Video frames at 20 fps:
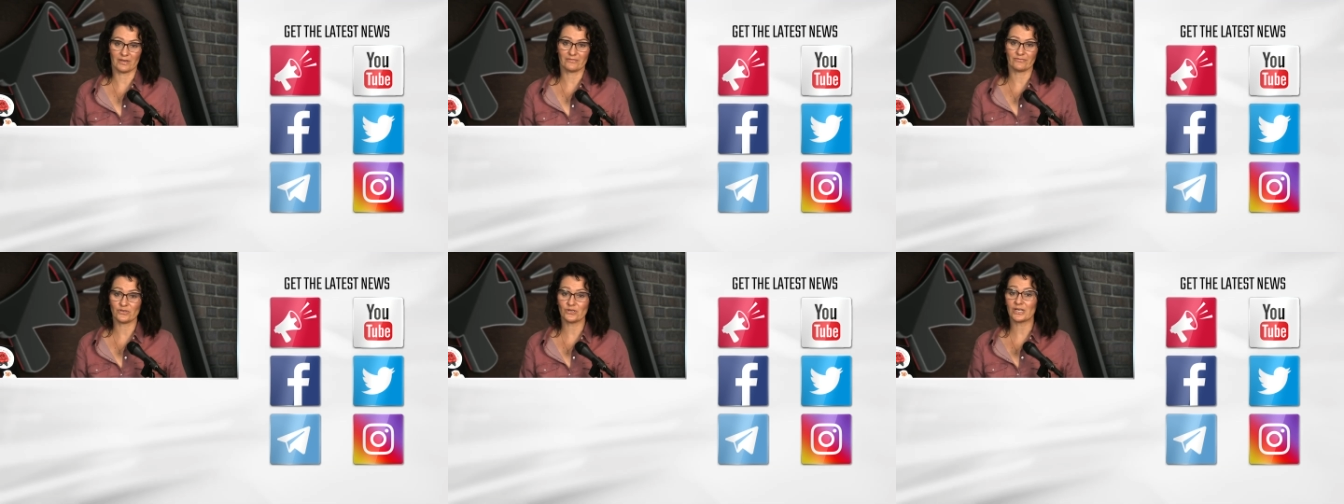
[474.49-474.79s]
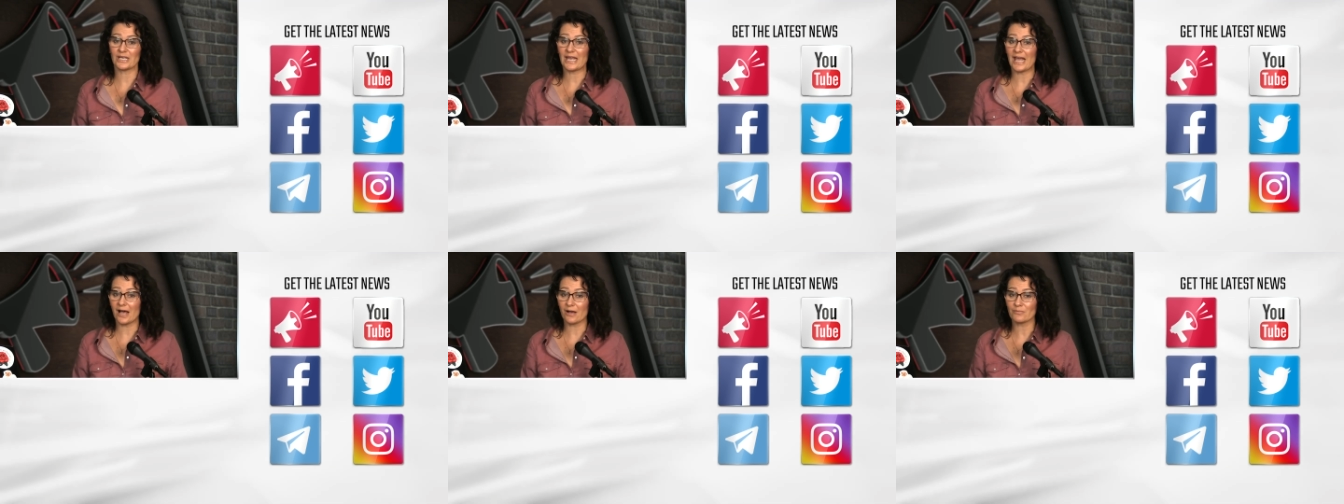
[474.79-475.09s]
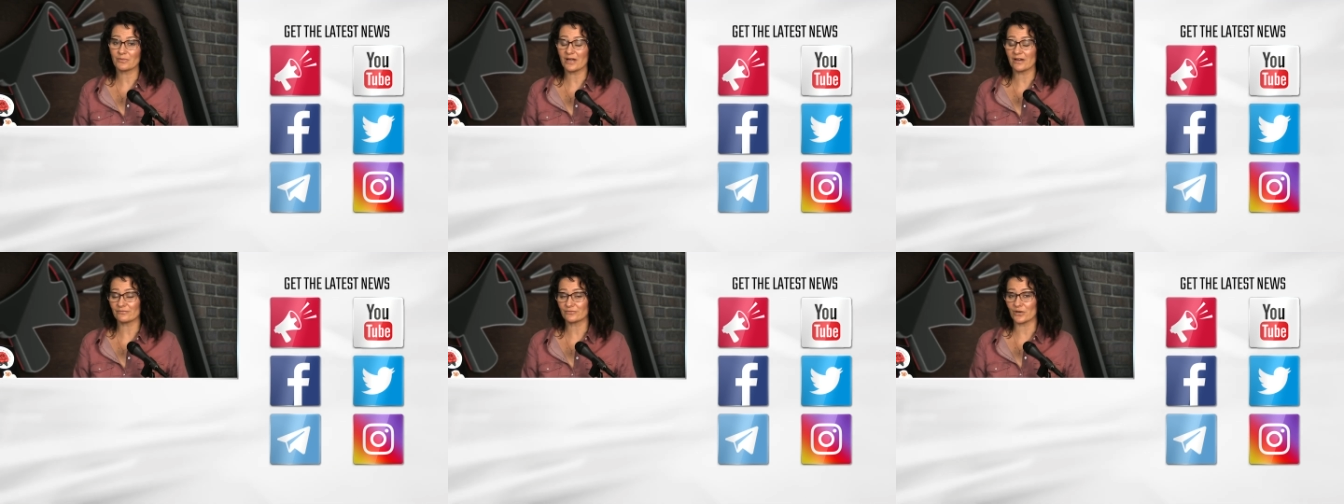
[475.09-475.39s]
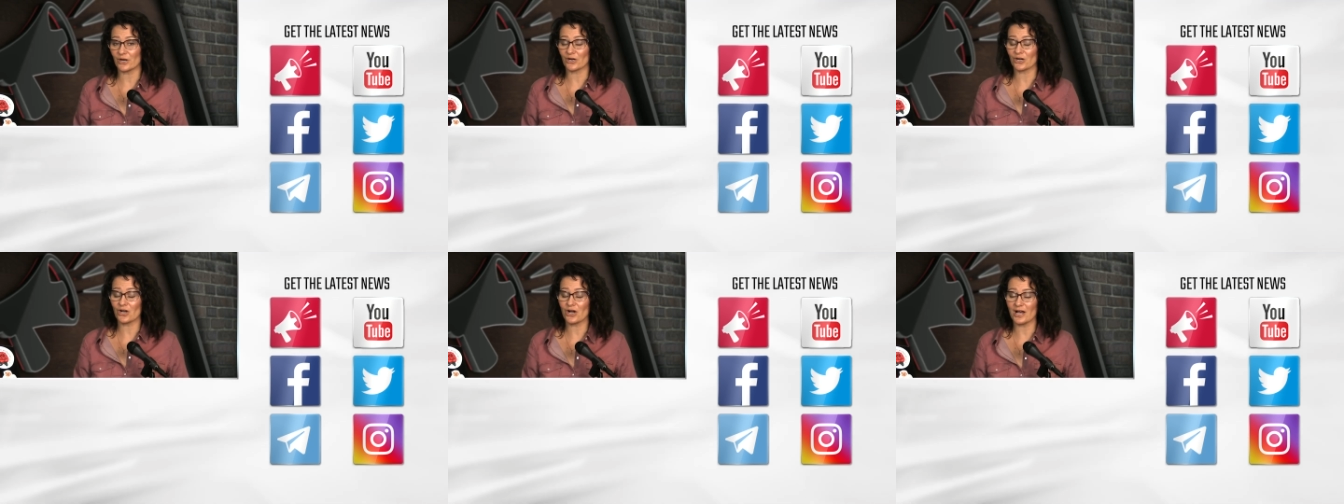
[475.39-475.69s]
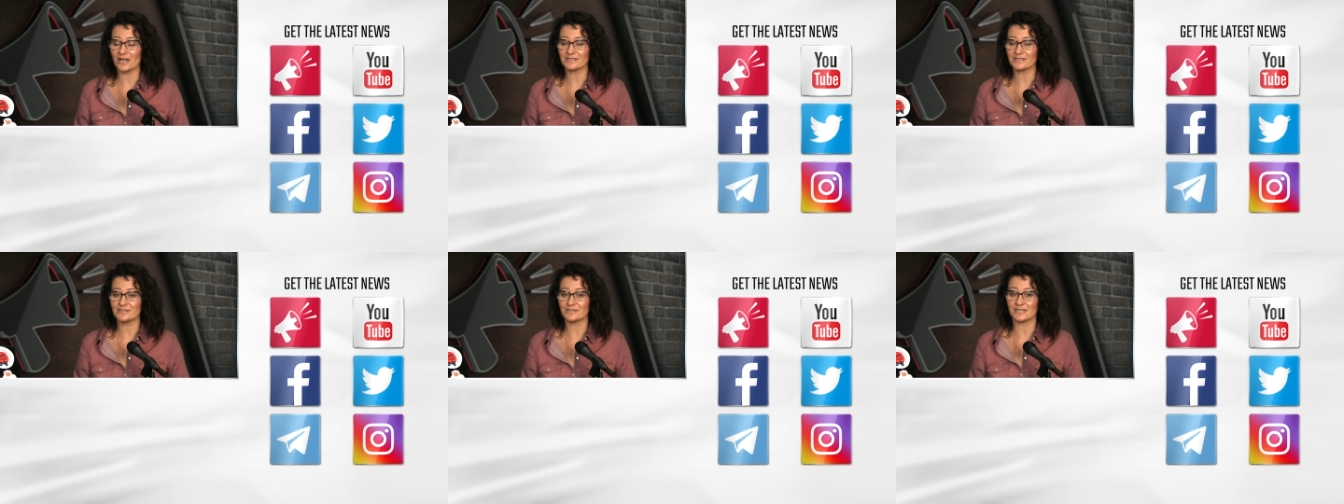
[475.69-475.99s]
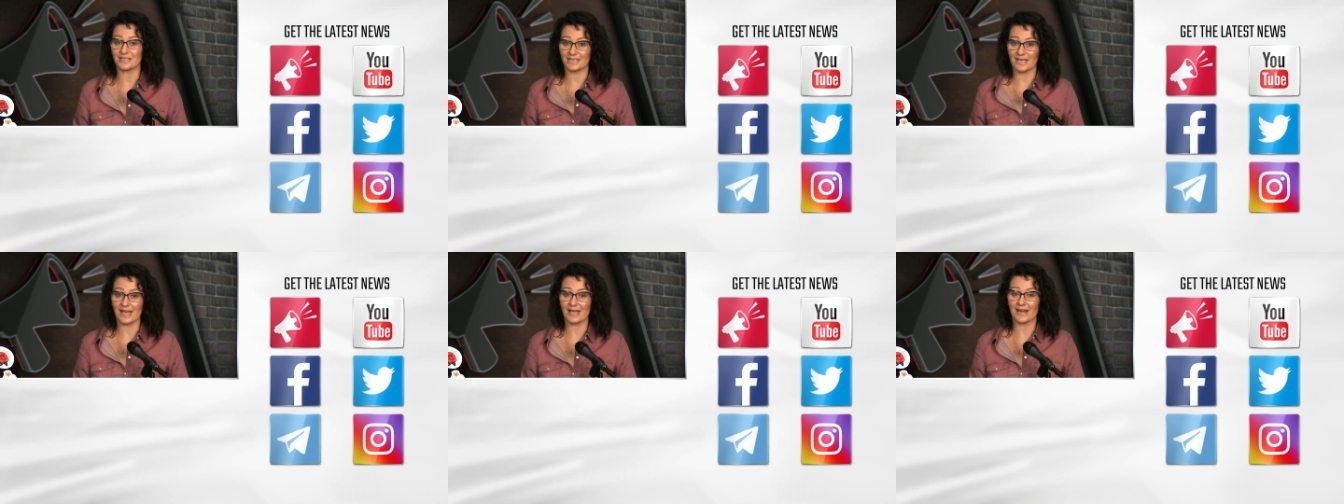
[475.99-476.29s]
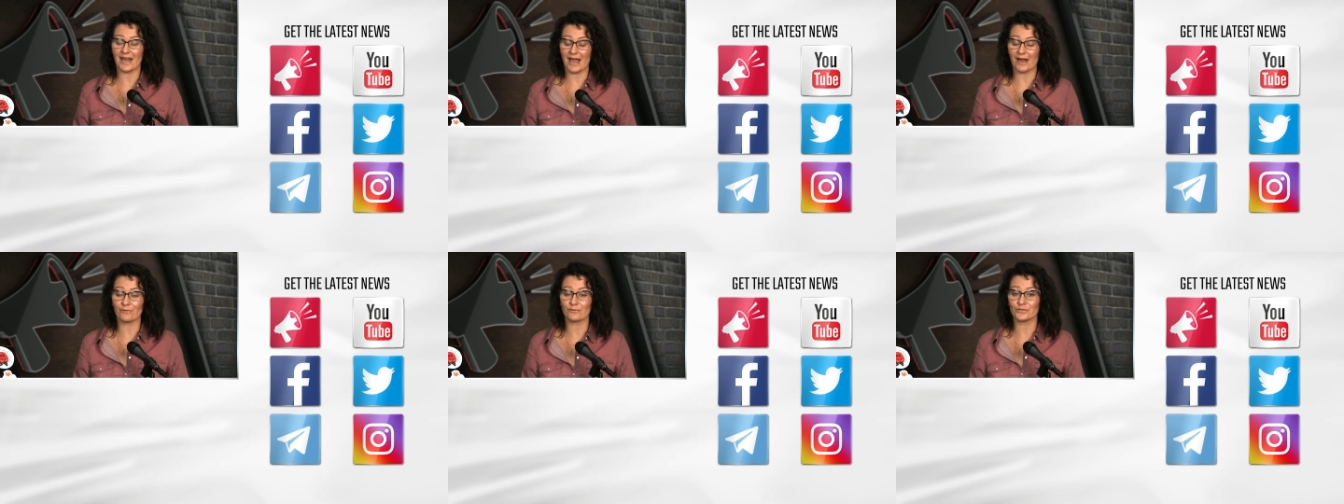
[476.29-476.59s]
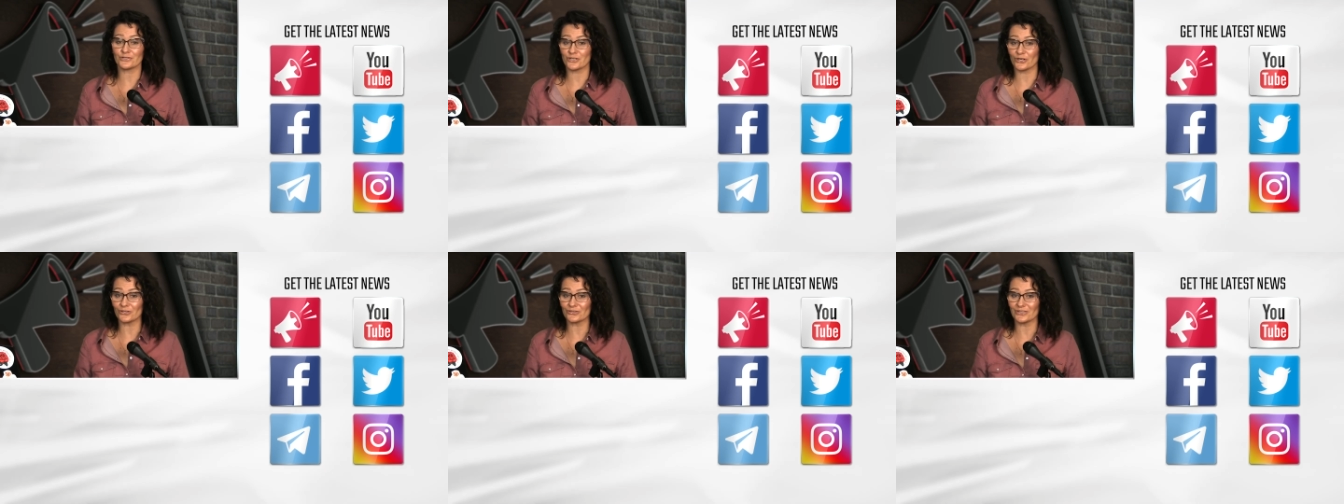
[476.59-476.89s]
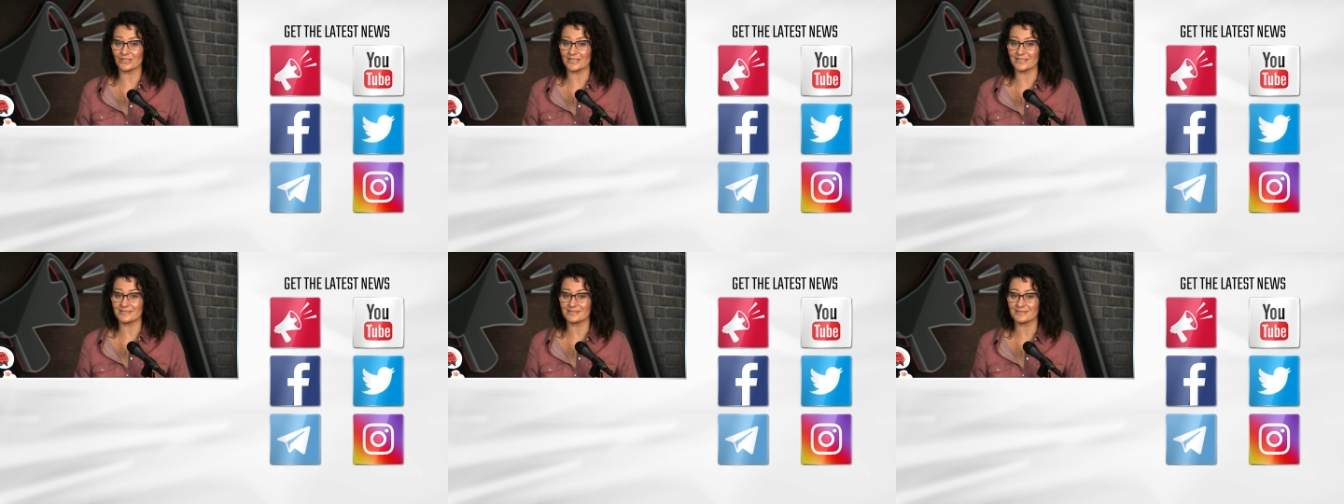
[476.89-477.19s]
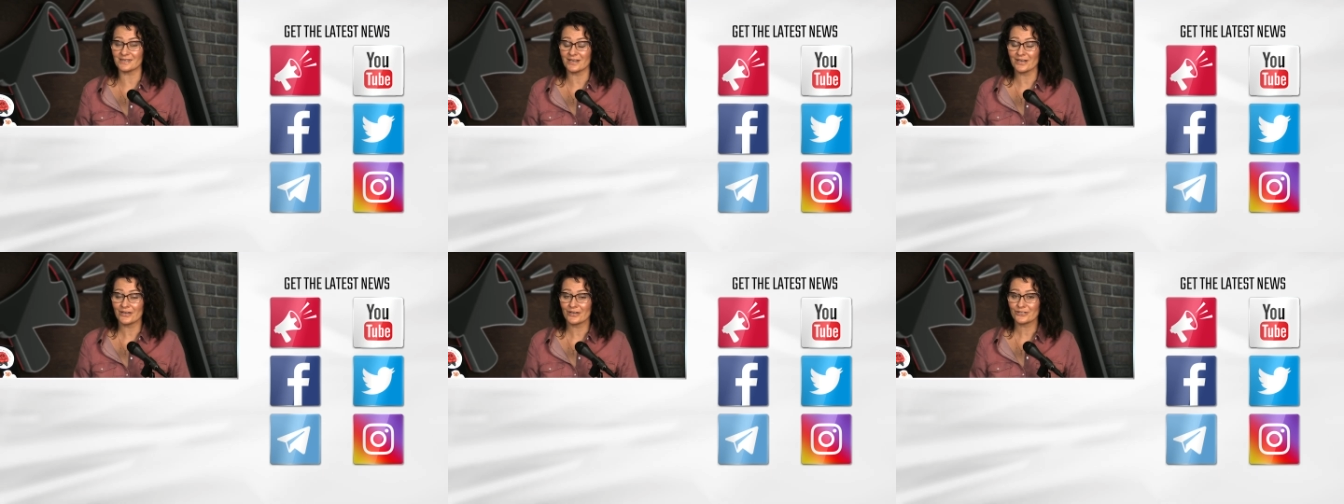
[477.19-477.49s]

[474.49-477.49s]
If you can help cover our costs to get our journalists